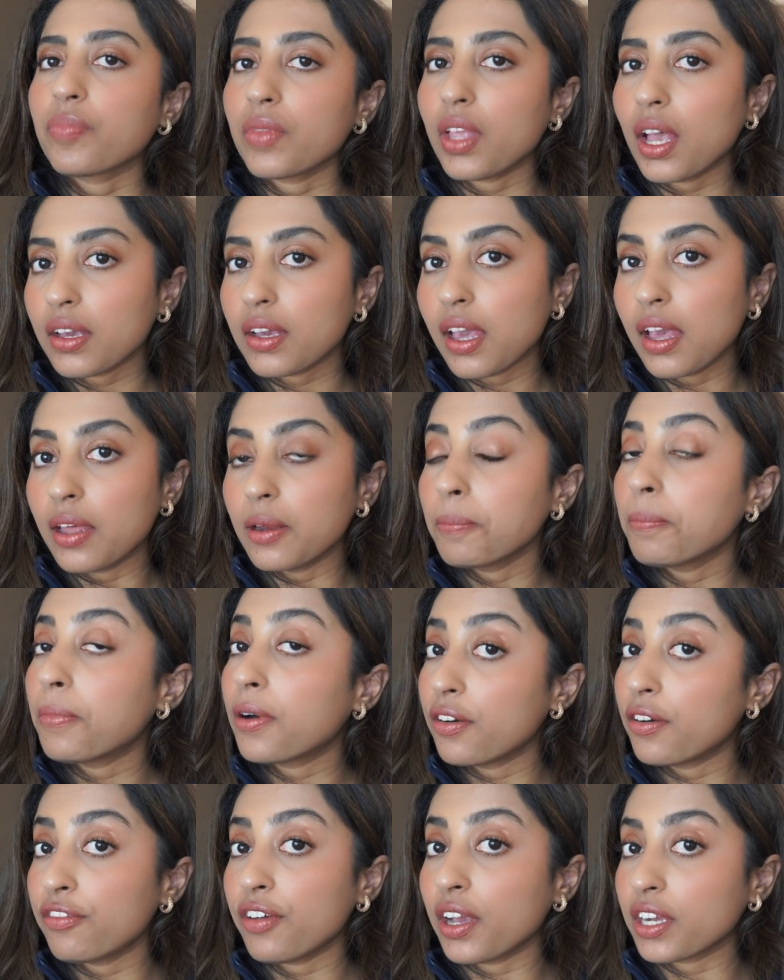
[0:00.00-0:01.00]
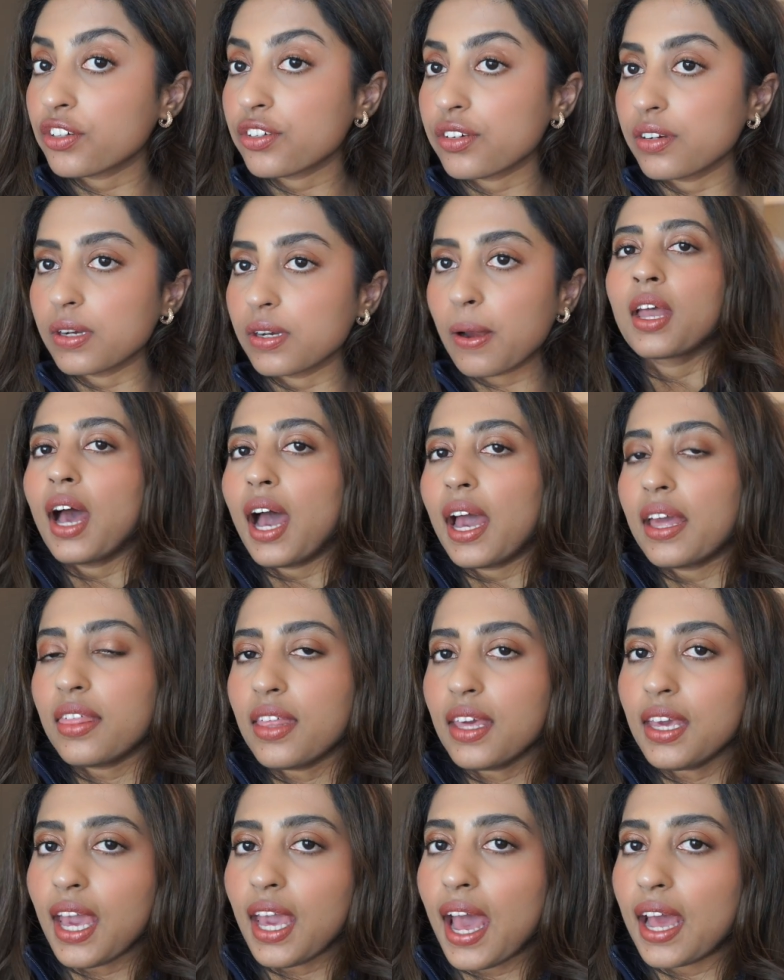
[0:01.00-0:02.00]
Again, perfection. I
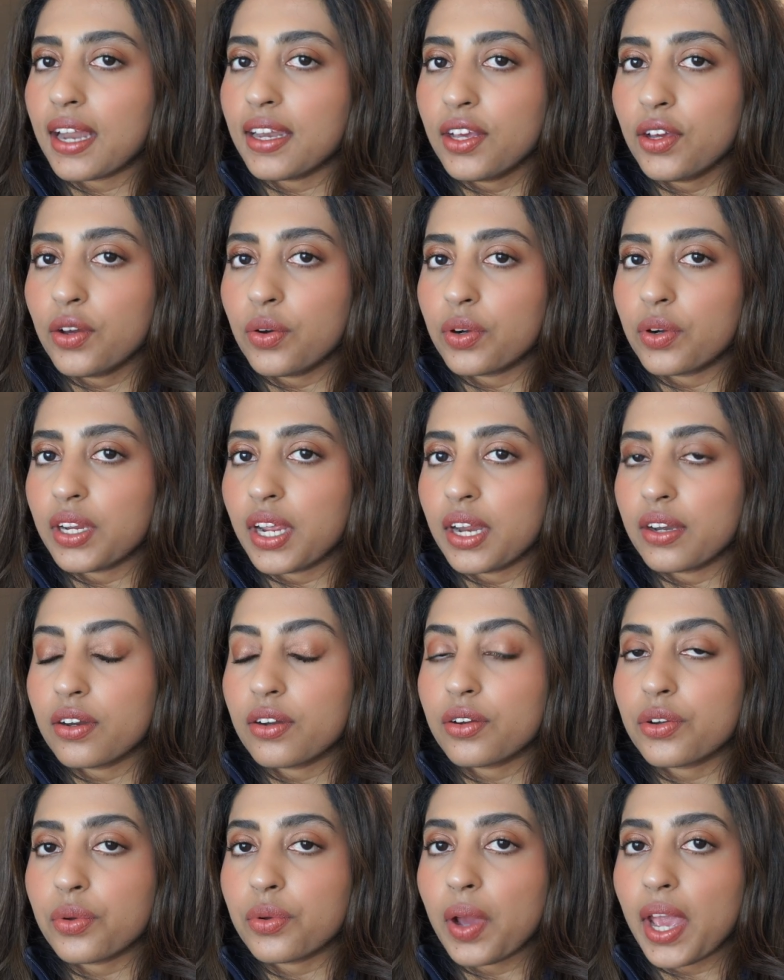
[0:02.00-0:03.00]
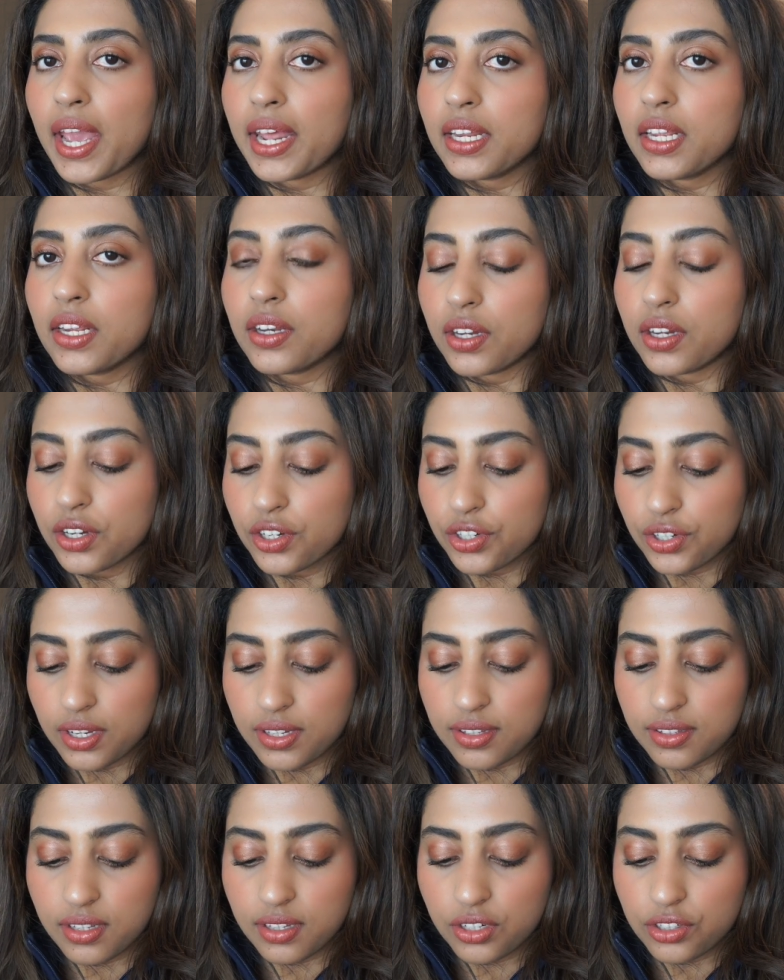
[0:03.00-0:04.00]
think adding coriander to any dish
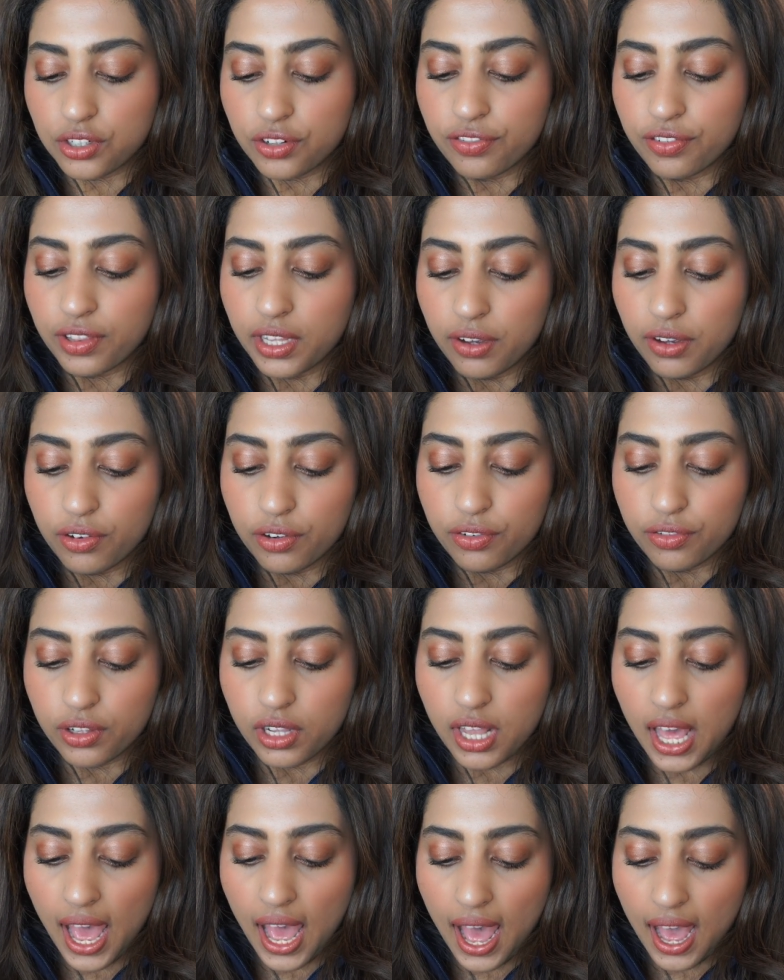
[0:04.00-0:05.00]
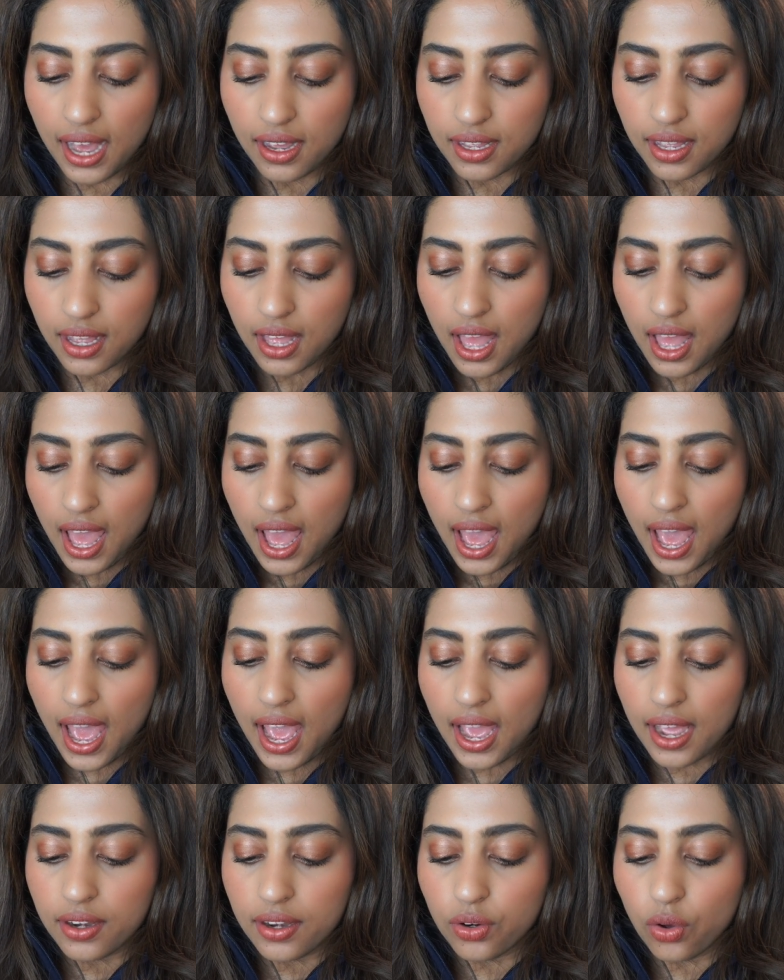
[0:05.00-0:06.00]
is such a flavorful hack,
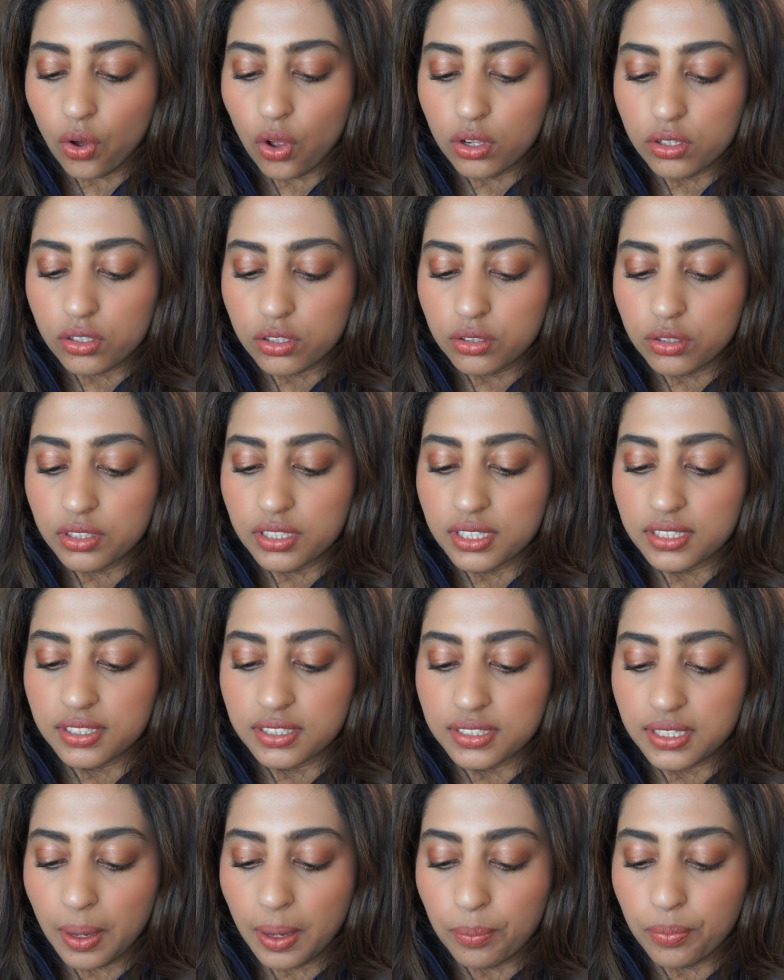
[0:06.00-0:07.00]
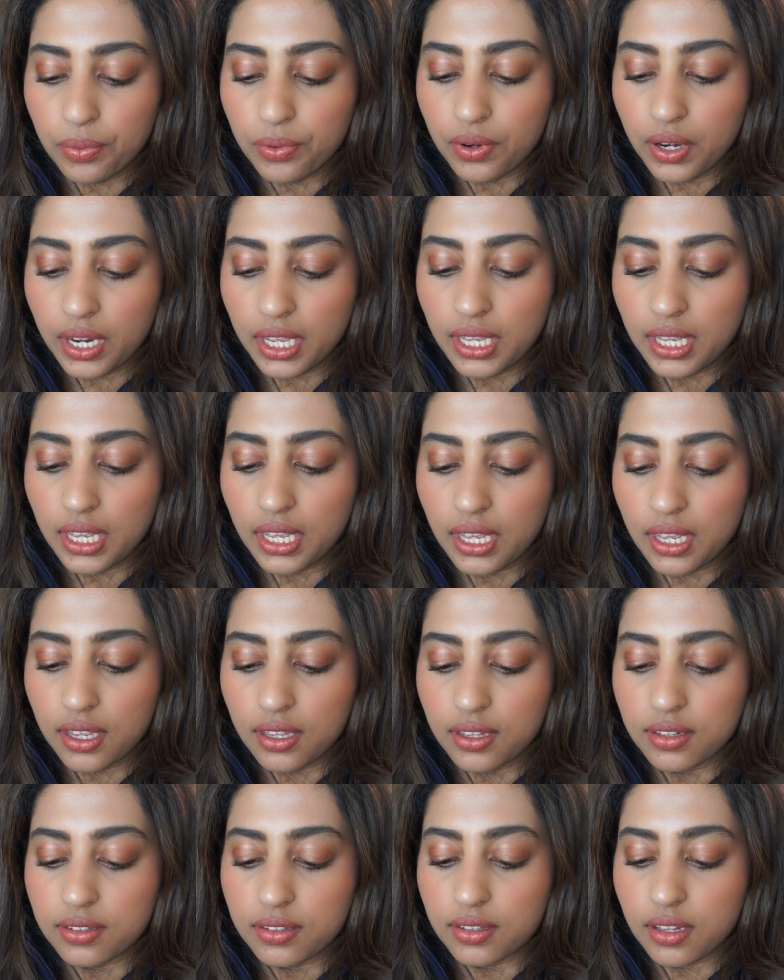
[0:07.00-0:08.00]
and also this tempering
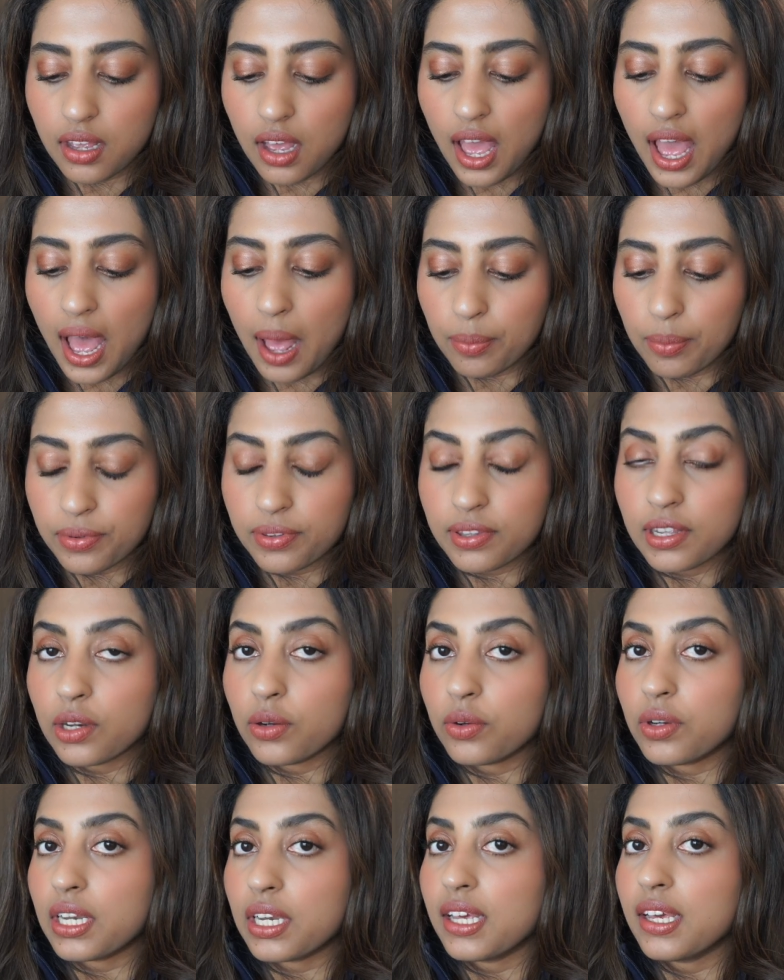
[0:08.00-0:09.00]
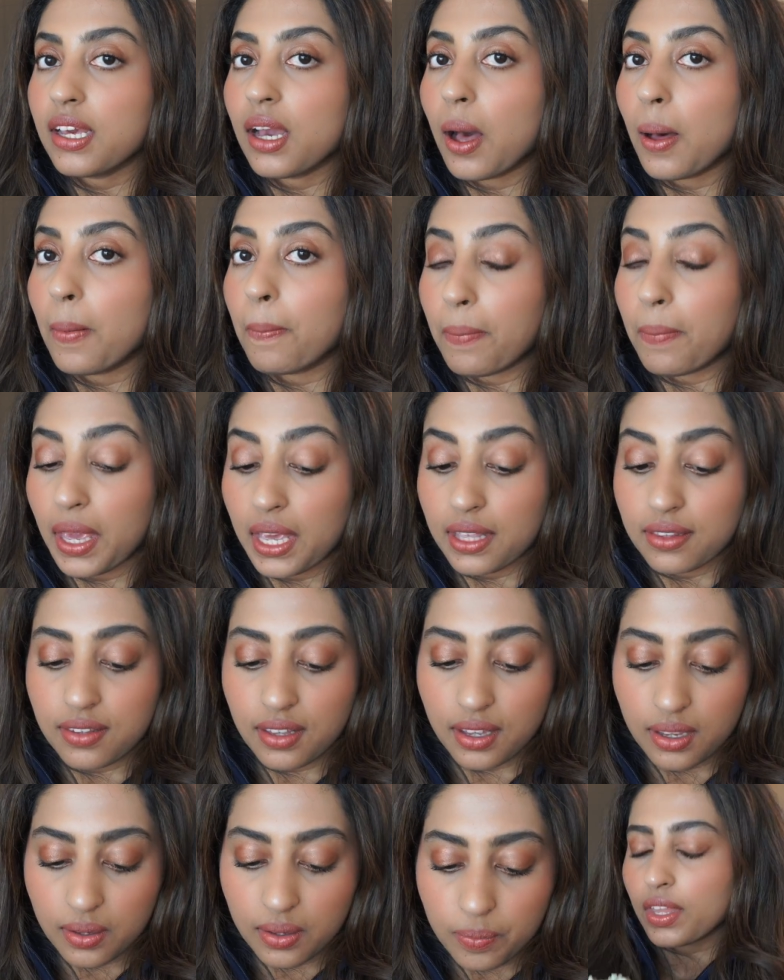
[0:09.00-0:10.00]
is absolutely
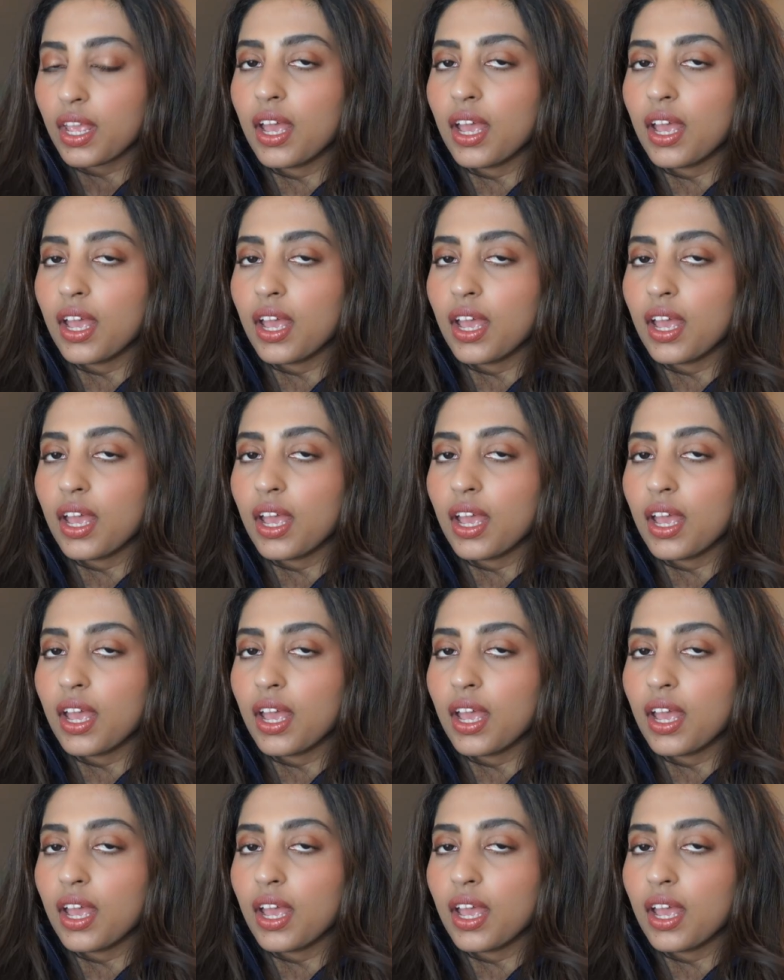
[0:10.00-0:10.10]
amazing.